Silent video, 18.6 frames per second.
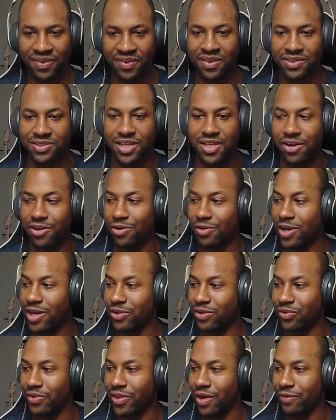So I'll go ahead and
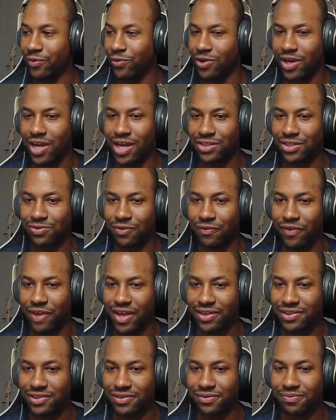do that for you guys real
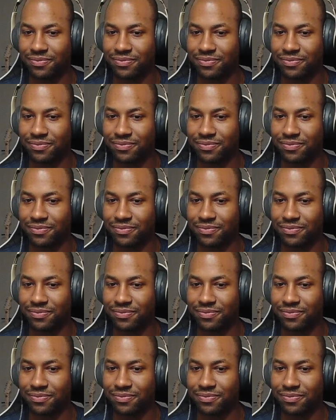fast.